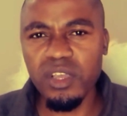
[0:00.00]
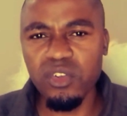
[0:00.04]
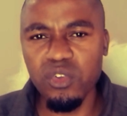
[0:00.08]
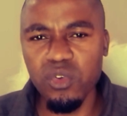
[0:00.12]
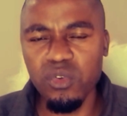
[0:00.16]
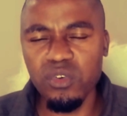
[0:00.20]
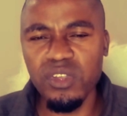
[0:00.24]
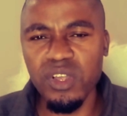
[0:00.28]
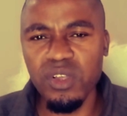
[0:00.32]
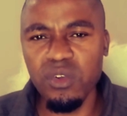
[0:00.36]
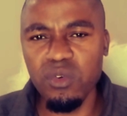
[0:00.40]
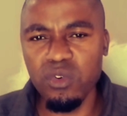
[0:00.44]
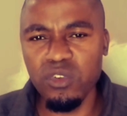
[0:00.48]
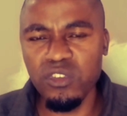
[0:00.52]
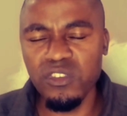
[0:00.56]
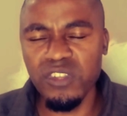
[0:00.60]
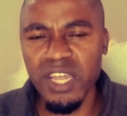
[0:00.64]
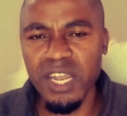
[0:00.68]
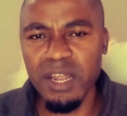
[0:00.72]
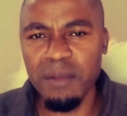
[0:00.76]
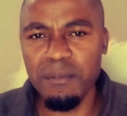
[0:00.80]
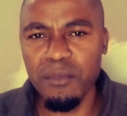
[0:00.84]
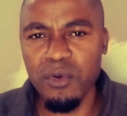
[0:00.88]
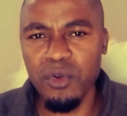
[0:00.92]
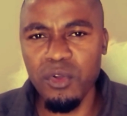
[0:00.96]
Dr.
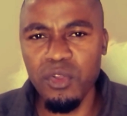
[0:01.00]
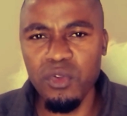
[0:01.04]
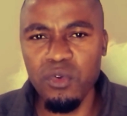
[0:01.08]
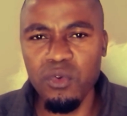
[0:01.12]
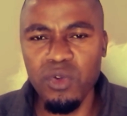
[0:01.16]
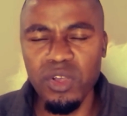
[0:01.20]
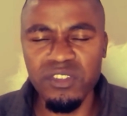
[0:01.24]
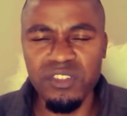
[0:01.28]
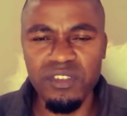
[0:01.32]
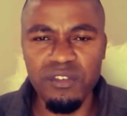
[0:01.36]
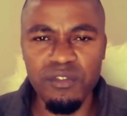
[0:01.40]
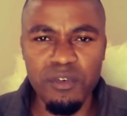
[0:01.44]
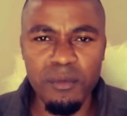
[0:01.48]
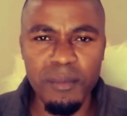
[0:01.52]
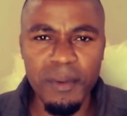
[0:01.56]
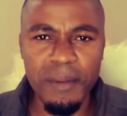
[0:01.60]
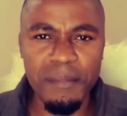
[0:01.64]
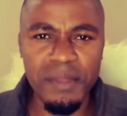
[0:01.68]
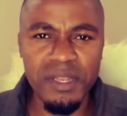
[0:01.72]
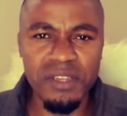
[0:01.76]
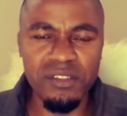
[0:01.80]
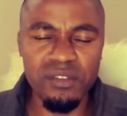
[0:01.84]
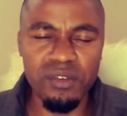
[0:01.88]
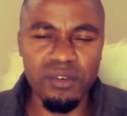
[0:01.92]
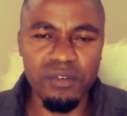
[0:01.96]
Nkosana Moyo, who was a former
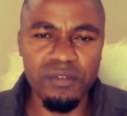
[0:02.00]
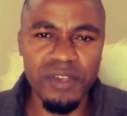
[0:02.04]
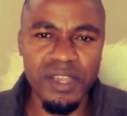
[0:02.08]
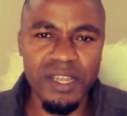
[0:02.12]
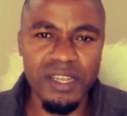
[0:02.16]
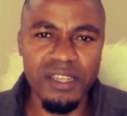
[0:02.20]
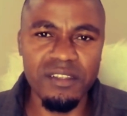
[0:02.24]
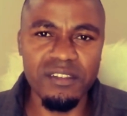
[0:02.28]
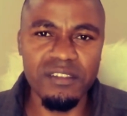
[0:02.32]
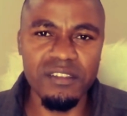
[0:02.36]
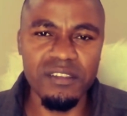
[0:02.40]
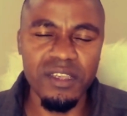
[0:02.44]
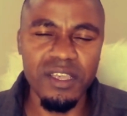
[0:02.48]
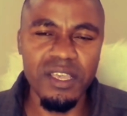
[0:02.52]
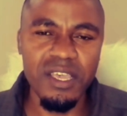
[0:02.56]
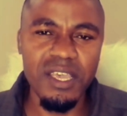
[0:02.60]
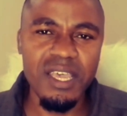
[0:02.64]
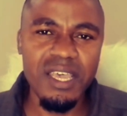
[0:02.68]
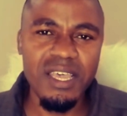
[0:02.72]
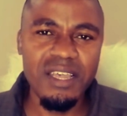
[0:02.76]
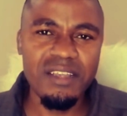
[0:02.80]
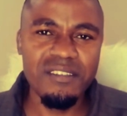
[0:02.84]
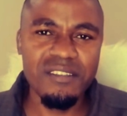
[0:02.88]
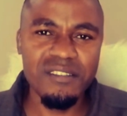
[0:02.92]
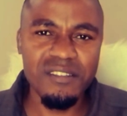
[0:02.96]
Minister of Finance,
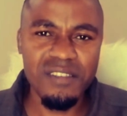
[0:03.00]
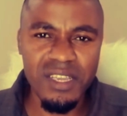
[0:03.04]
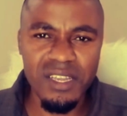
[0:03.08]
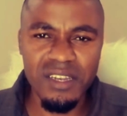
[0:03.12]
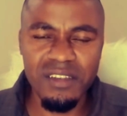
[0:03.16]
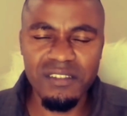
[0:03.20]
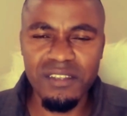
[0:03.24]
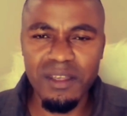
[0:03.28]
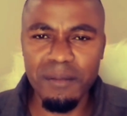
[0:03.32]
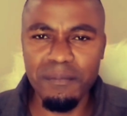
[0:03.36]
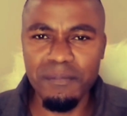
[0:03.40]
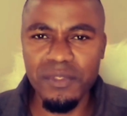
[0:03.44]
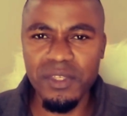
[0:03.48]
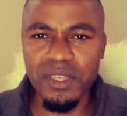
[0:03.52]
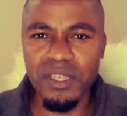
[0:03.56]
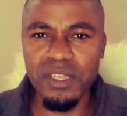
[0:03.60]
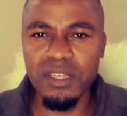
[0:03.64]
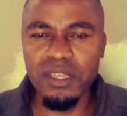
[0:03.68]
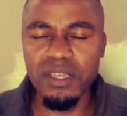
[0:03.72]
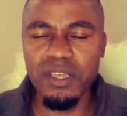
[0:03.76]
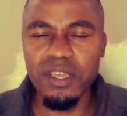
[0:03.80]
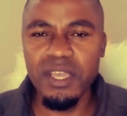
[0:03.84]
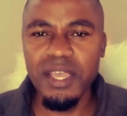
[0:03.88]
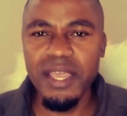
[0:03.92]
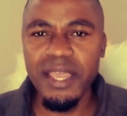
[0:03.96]
said
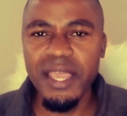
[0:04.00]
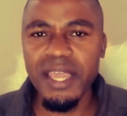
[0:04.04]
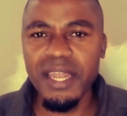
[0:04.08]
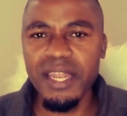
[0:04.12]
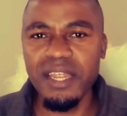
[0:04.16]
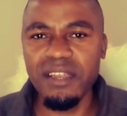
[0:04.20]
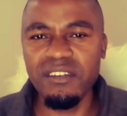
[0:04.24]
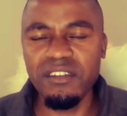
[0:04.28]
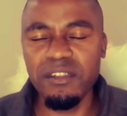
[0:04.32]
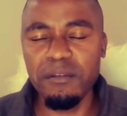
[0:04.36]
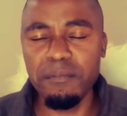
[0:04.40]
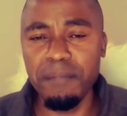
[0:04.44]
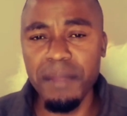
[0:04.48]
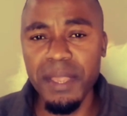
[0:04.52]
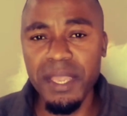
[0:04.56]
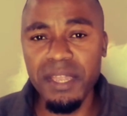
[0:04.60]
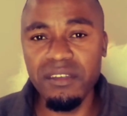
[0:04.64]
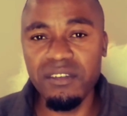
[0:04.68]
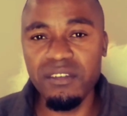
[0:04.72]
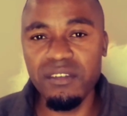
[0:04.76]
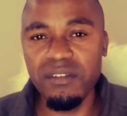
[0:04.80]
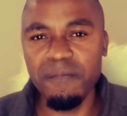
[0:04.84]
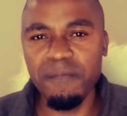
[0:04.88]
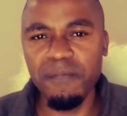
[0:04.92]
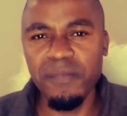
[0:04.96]
something at a
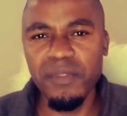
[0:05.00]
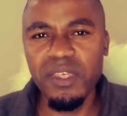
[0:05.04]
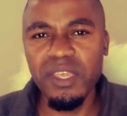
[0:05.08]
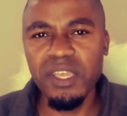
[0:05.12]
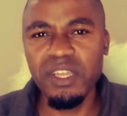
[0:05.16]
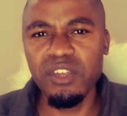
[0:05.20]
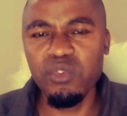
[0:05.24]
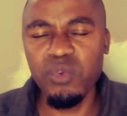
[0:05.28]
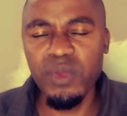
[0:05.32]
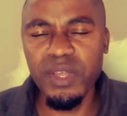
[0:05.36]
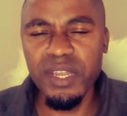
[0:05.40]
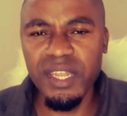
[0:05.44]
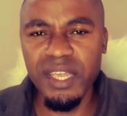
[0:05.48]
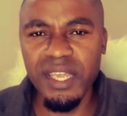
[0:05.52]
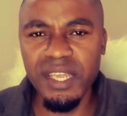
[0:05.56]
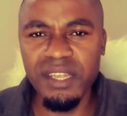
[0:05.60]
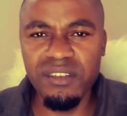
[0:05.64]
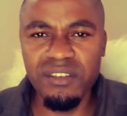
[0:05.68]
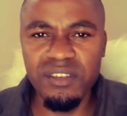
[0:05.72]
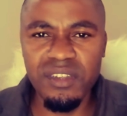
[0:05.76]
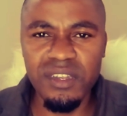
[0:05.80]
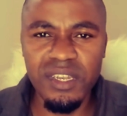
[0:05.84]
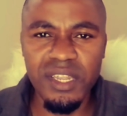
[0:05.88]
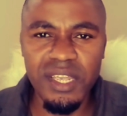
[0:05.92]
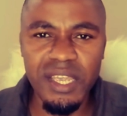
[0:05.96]
debate in
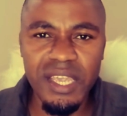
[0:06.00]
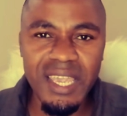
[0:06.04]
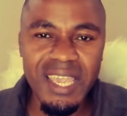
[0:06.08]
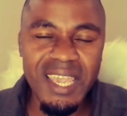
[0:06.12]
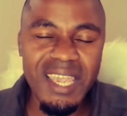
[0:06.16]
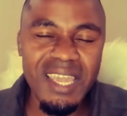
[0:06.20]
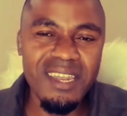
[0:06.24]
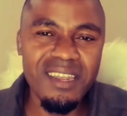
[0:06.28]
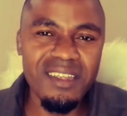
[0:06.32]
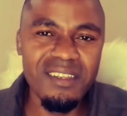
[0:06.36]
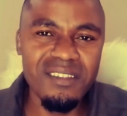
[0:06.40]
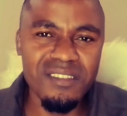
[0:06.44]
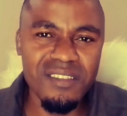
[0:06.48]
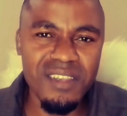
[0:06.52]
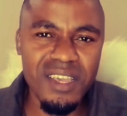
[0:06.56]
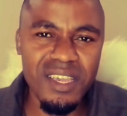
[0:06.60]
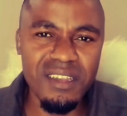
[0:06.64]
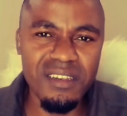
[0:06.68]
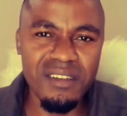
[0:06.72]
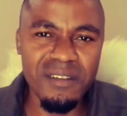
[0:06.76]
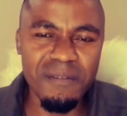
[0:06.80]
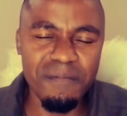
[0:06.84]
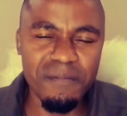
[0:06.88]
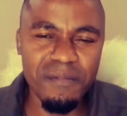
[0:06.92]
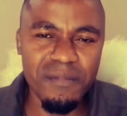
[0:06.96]
2018. And he
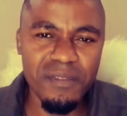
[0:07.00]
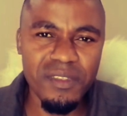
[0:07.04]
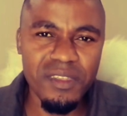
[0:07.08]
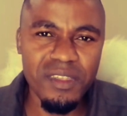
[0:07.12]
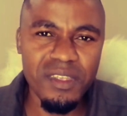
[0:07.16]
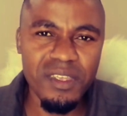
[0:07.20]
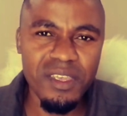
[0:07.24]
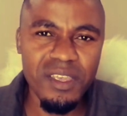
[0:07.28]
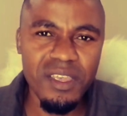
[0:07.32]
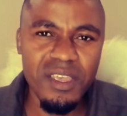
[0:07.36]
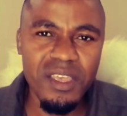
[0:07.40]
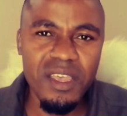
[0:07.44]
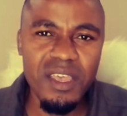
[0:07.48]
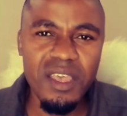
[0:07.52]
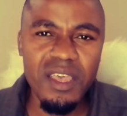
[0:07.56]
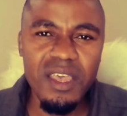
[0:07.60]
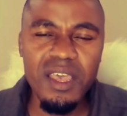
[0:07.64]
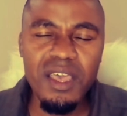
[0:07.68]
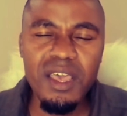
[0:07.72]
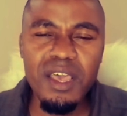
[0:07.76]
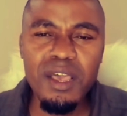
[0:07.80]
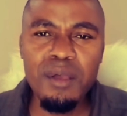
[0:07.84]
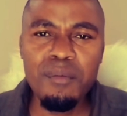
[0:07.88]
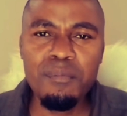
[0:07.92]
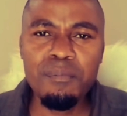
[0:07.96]
said,
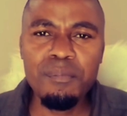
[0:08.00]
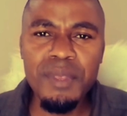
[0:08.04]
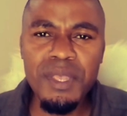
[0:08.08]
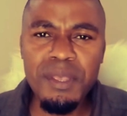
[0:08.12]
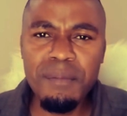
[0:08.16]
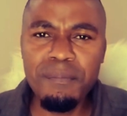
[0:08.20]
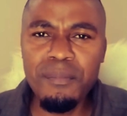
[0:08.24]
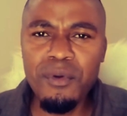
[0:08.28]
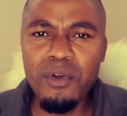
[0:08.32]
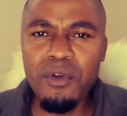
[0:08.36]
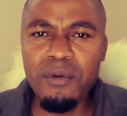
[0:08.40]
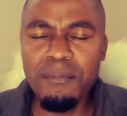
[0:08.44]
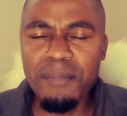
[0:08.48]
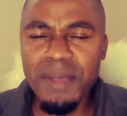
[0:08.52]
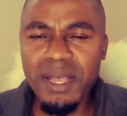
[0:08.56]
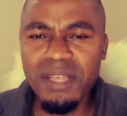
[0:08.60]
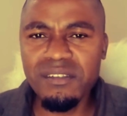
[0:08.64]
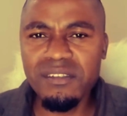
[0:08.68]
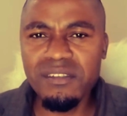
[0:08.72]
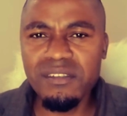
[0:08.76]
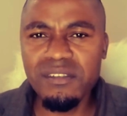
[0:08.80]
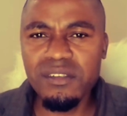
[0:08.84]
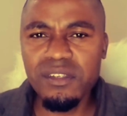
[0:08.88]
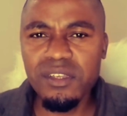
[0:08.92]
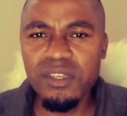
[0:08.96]
people
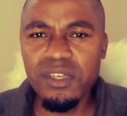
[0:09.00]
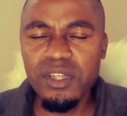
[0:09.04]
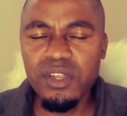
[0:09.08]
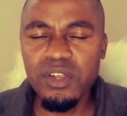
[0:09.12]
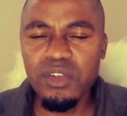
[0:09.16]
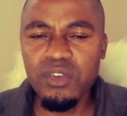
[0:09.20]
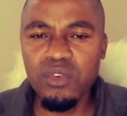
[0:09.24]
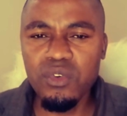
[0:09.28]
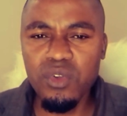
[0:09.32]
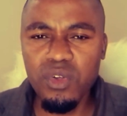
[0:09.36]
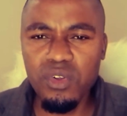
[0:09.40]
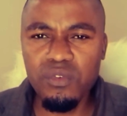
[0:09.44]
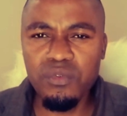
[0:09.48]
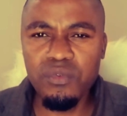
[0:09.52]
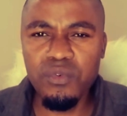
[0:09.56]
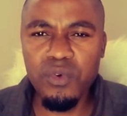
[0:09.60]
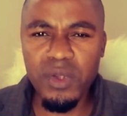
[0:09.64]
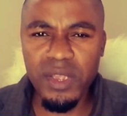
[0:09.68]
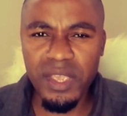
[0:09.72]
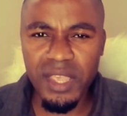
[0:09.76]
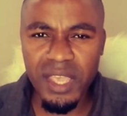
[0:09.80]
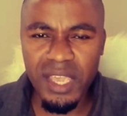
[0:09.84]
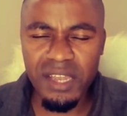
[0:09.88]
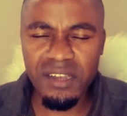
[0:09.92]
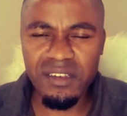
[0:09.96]
must not
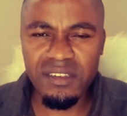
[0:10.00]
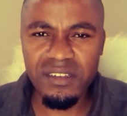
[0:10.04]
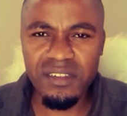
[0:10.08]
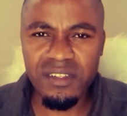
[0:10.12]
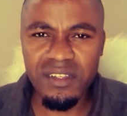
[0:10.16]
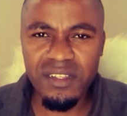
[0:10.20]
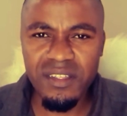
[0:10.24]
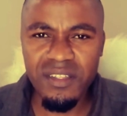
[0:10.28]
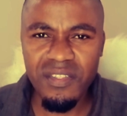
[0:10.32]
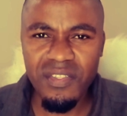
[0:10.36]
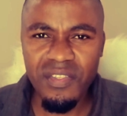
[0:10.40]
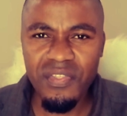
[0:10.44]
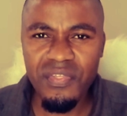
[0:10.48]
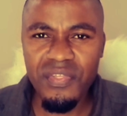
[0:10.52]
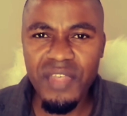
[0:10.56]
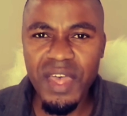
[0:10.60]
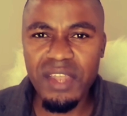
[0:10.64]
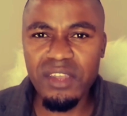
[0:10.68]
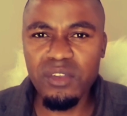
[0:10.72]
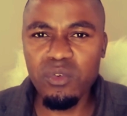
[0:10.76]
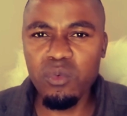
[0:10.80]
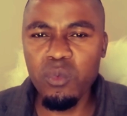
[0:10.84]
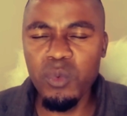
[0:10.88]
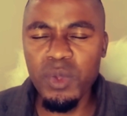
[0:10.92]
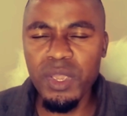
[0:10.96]
forget
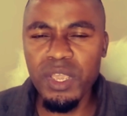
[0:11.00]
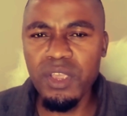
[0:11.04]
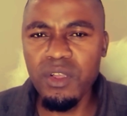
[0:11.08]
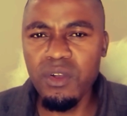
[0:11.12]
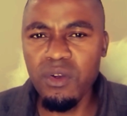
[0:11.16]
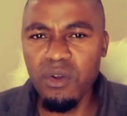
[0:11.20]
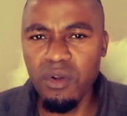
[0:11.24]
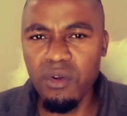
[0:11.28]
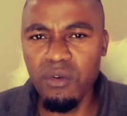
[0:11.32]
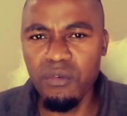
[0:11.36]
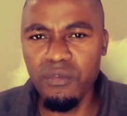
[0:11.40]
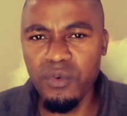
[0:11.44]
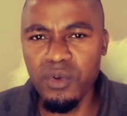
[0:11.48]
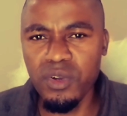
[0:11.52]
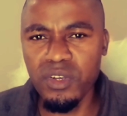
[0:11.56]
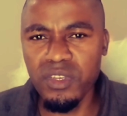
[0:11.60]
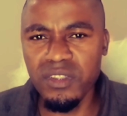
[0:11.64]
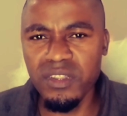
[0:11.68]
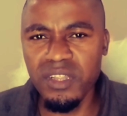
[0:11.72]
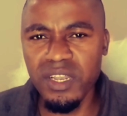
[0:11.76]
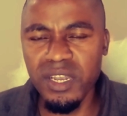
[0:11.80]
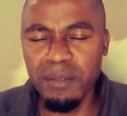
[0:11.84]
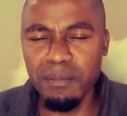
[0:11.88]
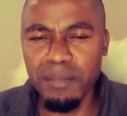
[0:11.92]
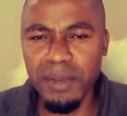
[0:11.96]
that we all
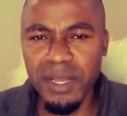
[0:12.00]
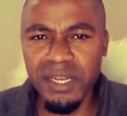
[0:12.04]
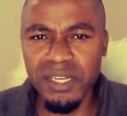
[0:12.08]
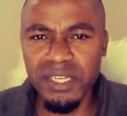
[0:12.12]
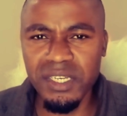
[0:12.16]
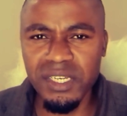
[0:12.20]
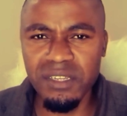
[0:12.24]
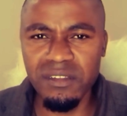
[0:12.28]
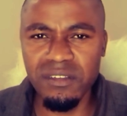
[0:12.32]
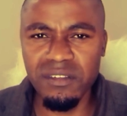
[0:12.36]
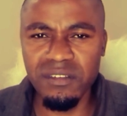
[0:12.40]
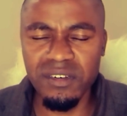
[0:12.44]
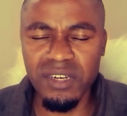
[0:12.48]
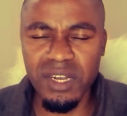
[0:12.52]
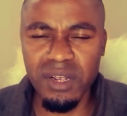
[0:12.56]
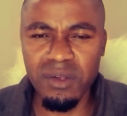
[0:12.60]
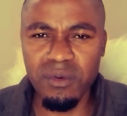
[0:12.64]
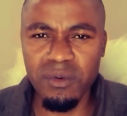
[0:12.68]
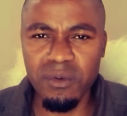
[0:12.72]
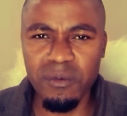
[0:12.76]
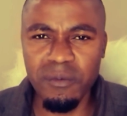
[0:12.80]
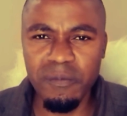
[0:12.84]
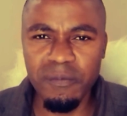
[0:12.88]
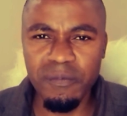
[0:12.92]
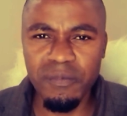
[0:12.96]
fought the liberation
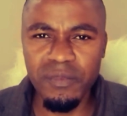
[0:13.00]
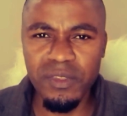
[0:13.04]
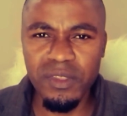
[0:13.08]
struggle.